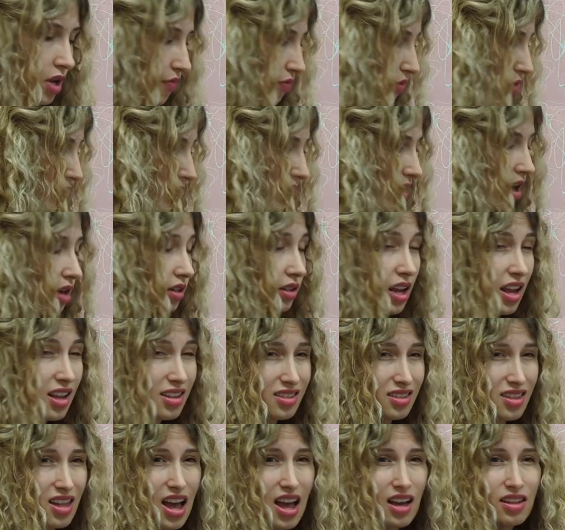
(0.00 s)
If you
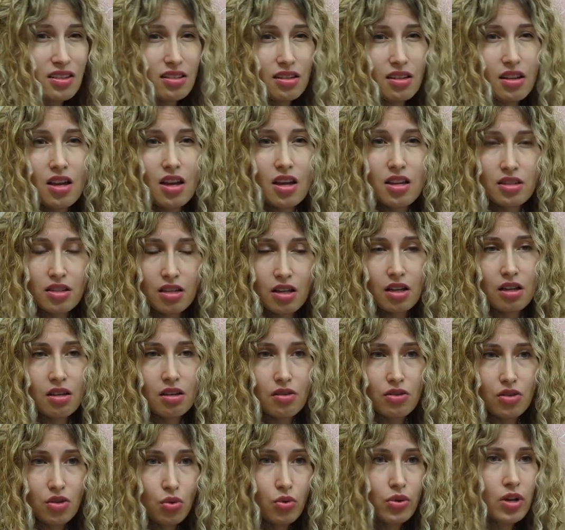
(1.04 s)
recognize that as
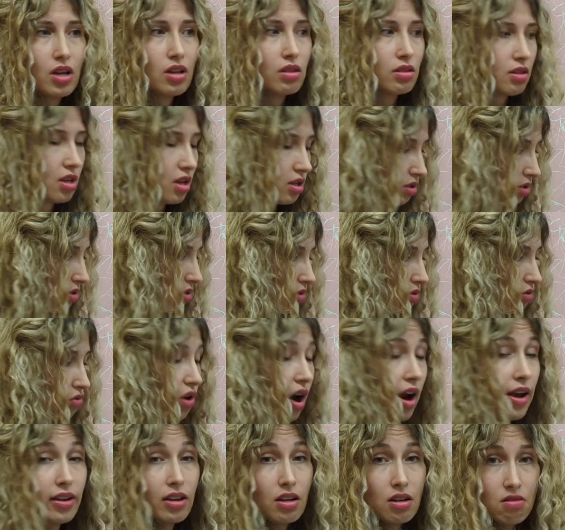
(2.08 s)
a unit, as a
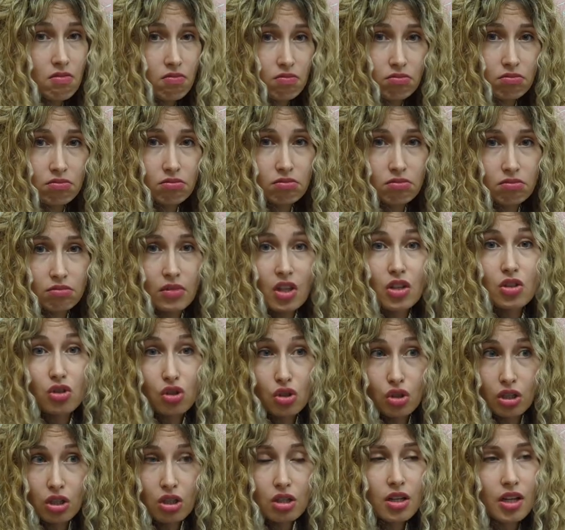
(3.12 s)
triad, that's
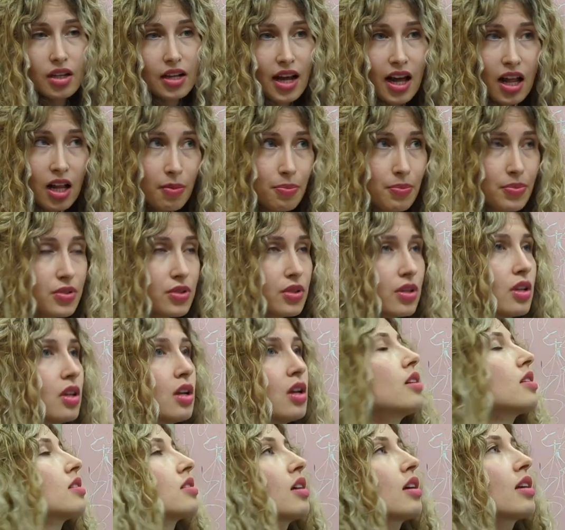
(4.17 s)
good, it helps.
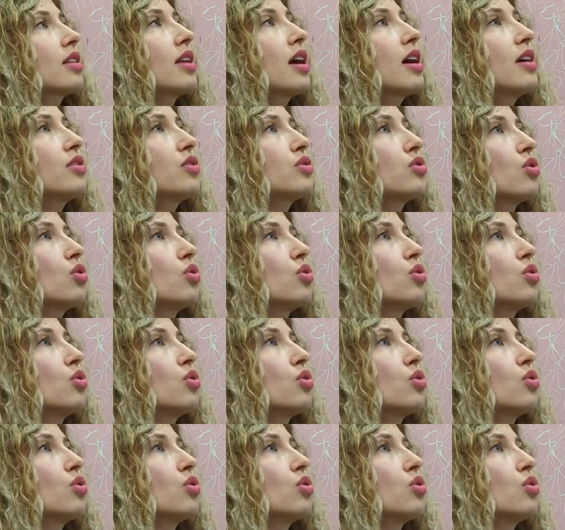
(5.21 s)
Things like that.